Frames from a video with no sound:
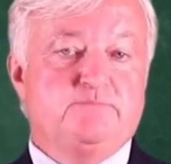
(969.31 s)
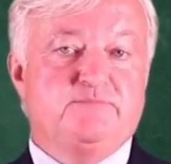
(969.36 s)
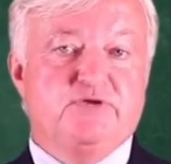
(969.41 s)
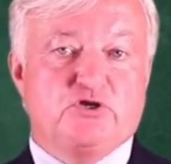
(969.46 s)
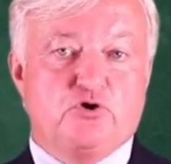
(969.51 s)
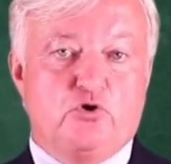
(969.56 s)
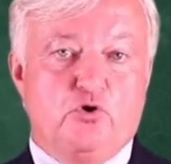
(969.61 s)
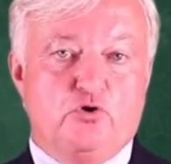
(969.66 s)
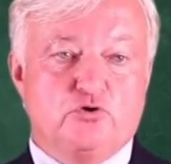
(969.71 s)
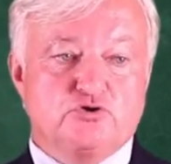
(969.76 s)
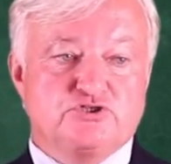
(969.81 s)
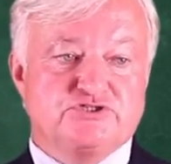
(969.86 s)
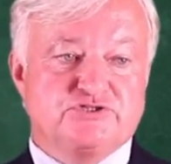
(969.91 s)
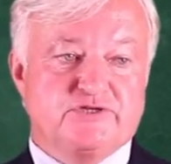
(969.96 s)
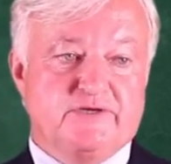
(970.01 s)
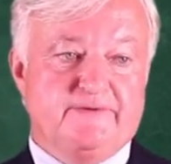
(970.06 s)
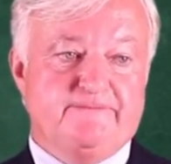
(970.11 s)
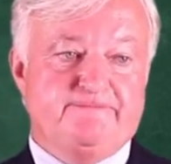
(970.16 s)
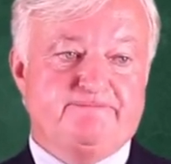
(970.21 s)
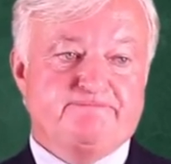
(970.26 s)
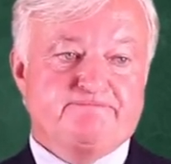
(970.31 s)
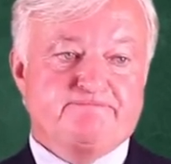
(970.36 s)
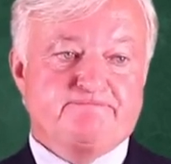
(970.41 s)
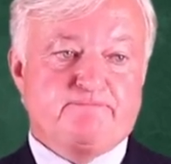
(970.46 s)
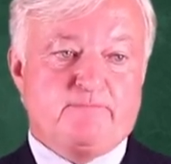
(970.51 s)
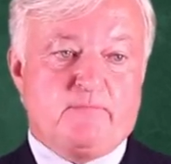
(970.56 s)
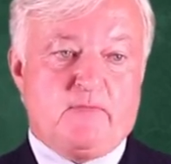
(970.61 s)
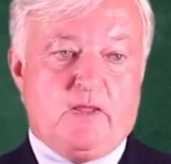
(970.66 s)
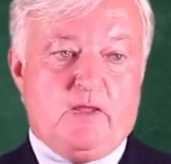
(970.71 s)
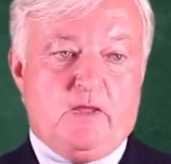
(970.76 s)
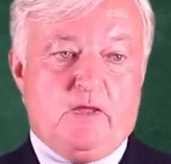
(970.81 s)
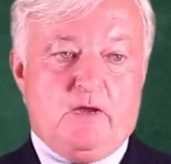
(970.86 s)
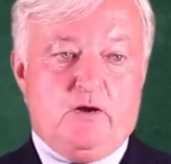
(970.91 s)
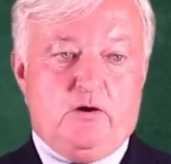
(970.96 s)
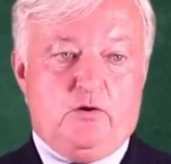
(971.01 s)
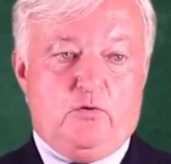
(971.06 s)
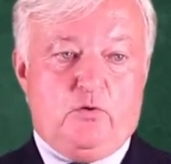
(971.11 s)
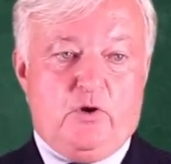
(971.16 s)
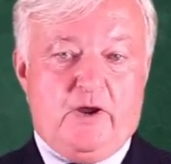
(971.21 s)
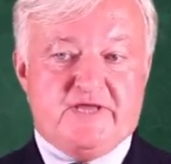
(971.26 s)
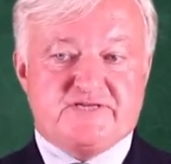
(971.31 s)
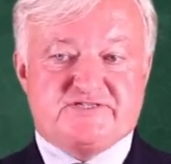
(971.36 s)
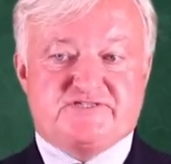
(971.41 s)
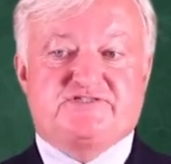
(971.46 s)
because a